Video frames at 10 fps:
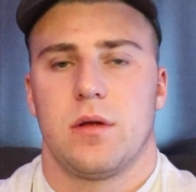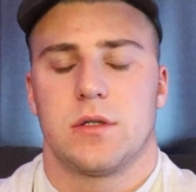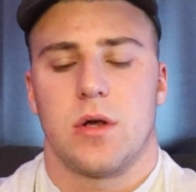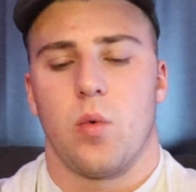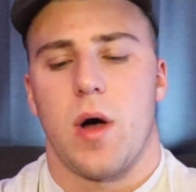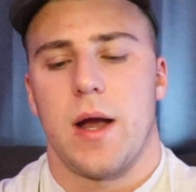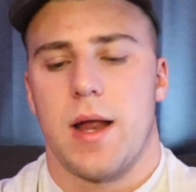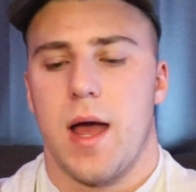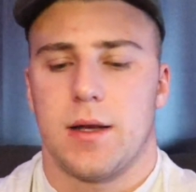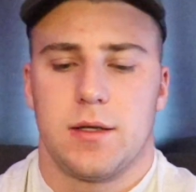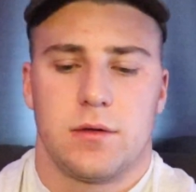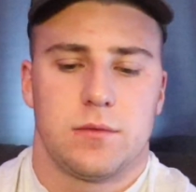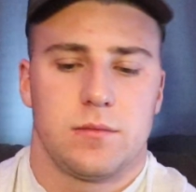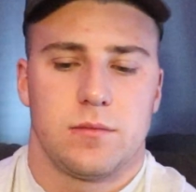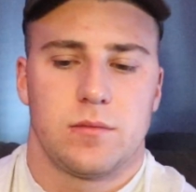So why not
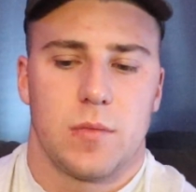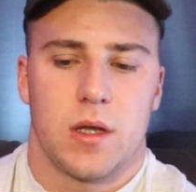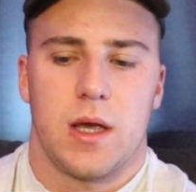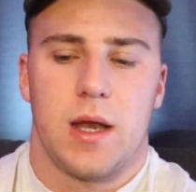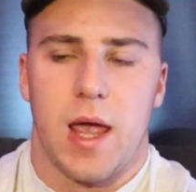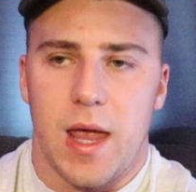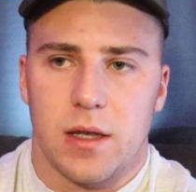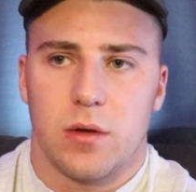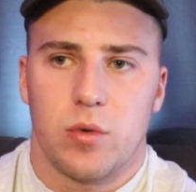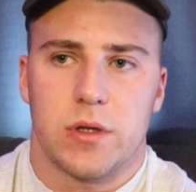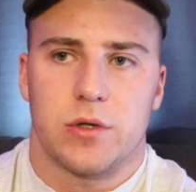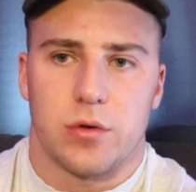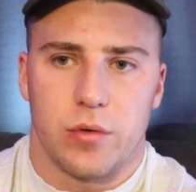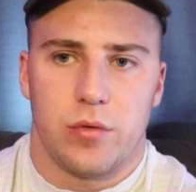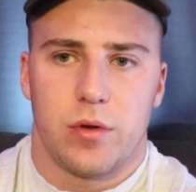get hit with the
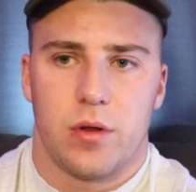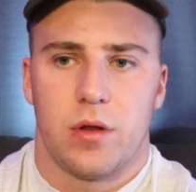truth?